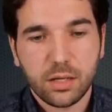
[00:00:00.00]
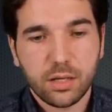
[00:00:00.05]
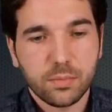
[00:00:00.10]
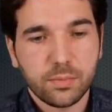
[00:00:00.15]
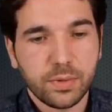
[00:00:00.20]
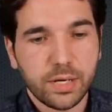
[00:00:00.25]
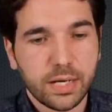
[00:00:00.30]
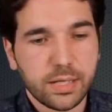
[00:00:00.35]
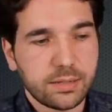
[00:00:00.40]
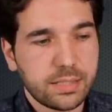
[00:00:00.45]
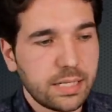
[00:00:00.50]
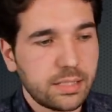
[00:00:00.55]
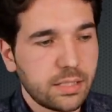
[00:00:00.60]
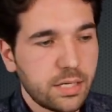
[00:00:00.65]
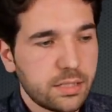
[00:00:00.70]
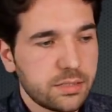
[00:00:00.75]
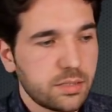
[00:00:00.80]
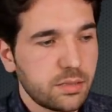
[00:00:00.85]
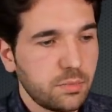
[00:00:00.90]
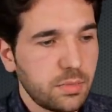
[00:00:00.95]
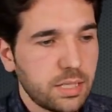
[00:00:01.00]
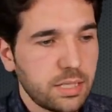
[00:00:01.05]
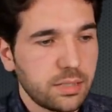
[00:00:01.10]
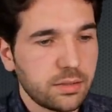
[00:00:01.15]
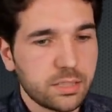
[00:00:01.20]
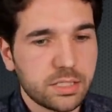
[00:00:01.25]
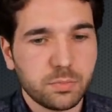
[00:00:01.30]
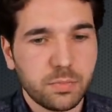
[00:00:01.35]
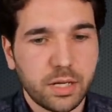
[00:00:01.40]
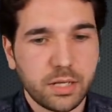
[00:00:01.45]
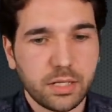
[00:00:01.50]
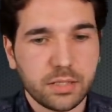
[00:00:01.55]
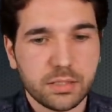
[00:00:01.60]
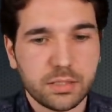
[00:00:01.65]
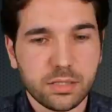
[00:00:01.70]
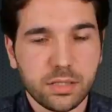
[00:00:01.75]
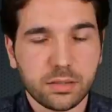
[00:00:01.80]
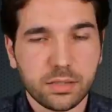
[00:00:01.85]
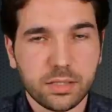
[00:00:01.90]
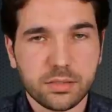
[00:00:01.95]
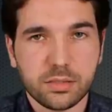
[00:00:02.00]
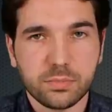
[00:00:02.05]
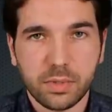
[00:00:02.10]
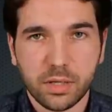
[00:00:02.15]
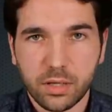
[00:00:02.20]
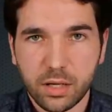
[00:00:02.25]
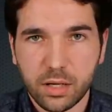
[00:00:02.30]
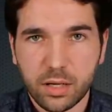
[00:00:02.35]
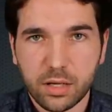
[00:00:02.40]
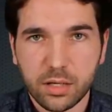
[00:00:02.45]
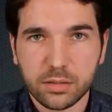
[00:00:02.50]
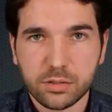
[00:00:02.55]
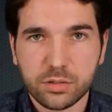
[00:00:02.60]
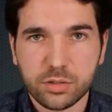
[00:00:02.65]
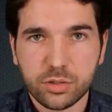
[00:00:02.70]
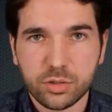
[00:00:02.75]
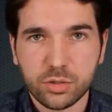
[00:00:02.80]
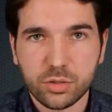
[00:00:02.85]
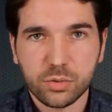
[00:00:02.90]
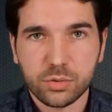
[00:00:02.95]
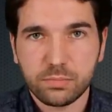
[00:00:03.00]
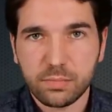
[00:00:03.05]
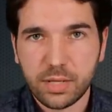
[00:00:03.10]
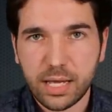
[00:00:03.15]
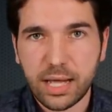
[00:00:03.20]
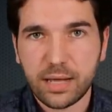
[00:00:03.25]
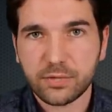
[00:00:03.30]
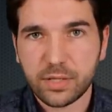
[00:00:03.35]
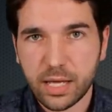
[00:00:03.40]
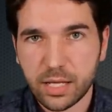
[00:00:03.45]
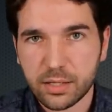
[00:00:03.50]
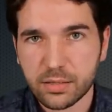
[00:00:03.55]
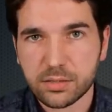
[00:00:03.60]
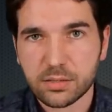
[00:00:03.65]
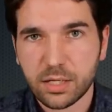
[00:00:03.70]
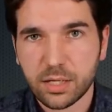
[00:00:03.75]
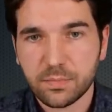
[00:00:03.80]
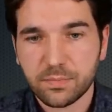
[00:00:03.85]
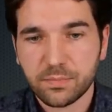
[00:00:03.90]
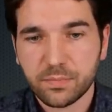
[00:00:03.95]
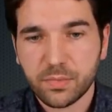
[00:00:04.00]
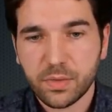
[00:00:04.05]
but that doesn't mean this money still doesn't belong to Afghanistan.